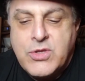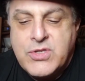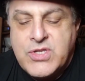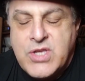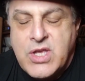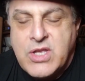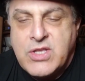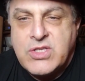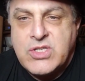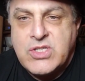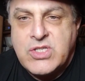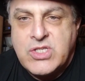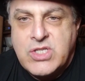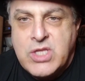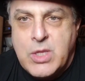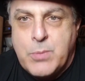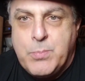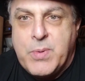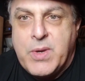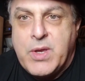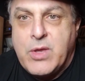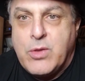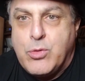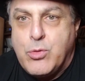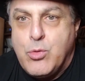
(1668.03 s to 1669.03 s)
a sudden
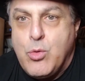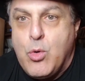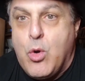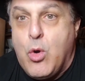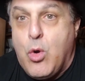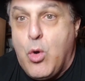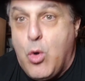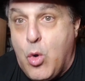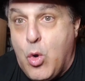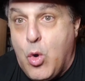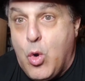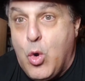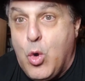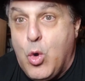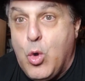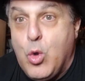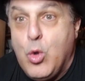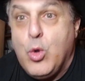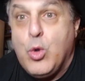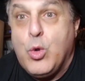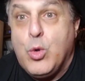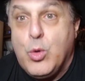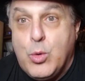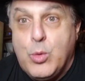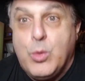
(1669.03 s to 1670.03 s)
slipping through a
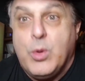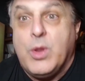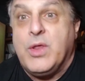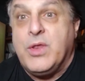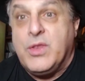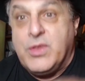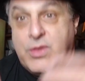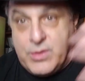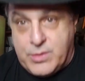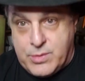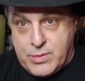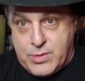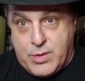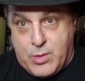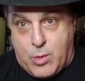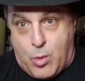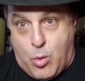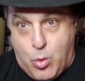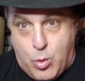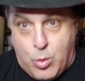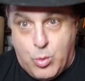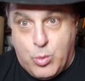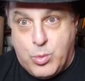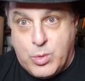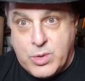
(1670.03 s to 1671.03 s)
hole, and the
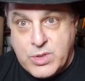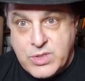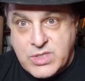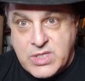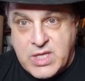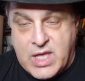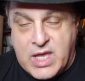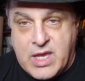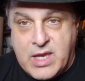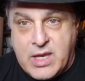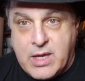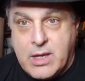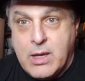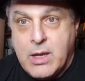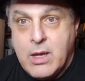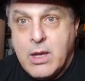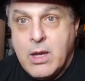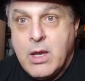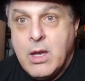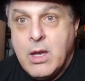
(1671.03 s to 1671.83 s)
hole was like